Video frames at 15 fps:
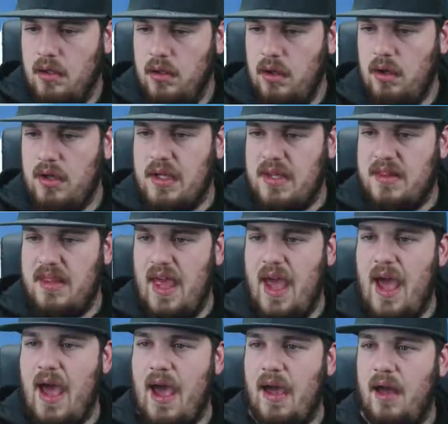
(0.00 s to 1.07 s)
Look at
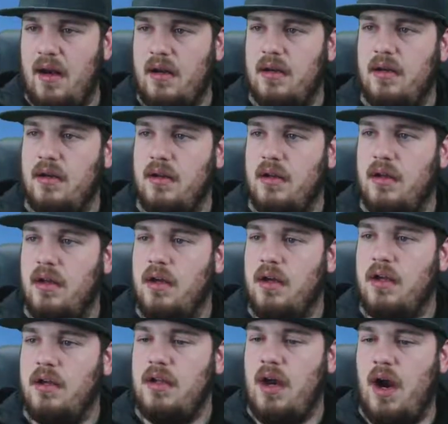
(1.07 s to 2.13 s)
that.
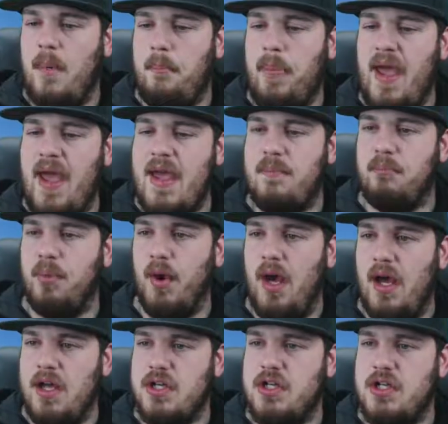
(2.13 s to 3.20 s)
You're a
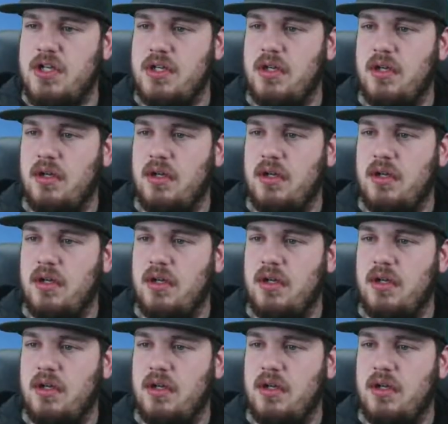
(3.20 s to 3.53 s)
paintbrush.